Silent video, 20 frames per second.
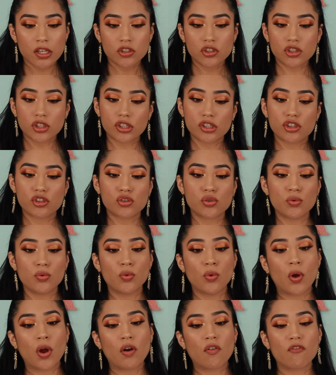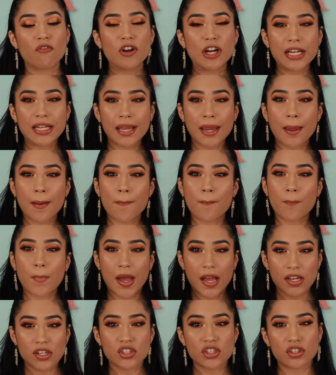just to really
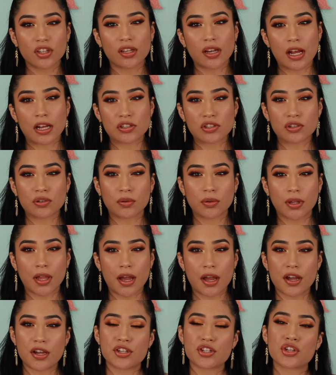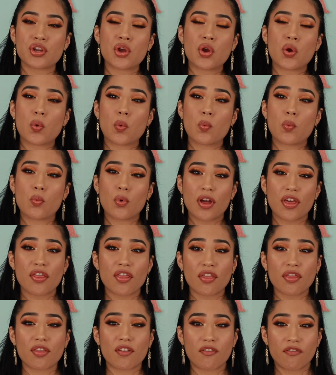match the natural lash with
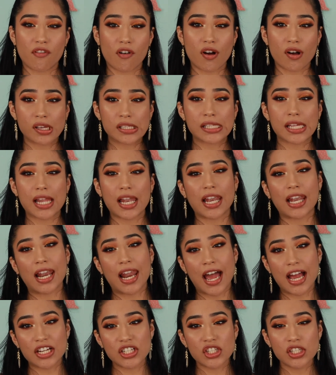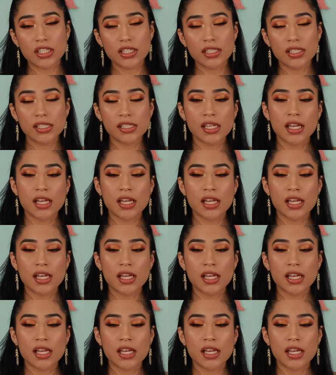the false lashes.